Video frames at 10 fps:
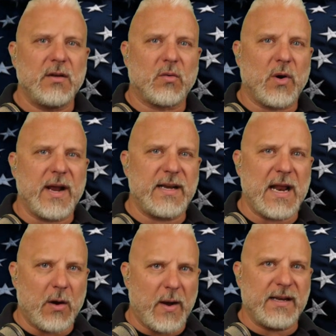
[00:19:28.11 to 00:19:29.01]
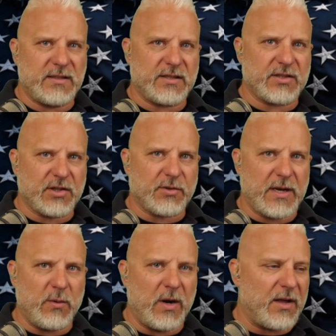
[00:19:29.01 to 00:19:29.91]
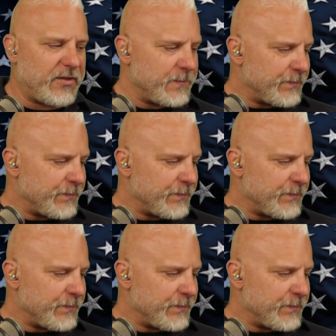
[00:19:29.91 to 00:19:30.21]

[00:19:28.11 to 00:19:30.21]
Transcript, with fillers: right now I disagree with